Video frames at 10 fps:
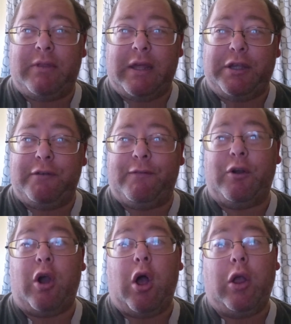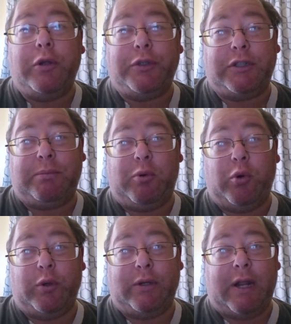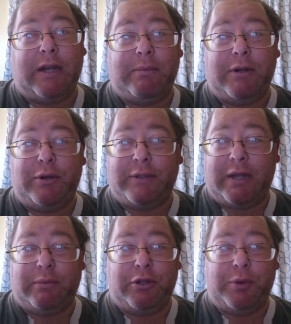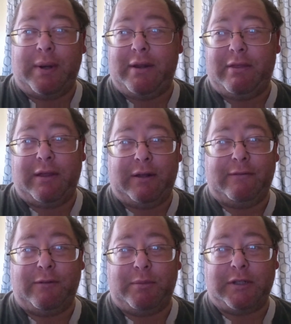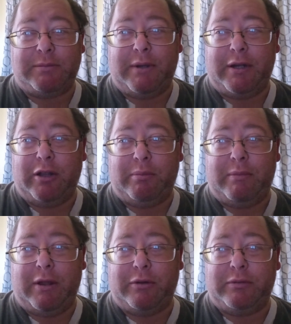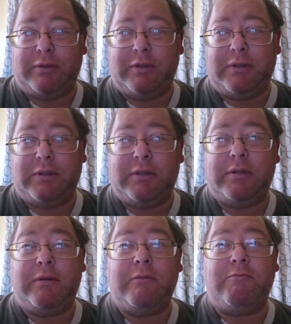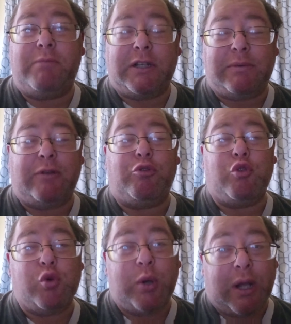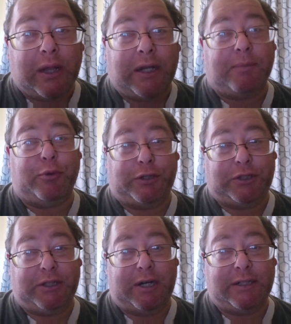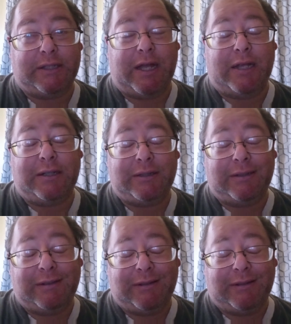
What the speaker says: Thank you for all your support. Anybody who's able to do anything for Busman, help him out. Busman really appreciates that.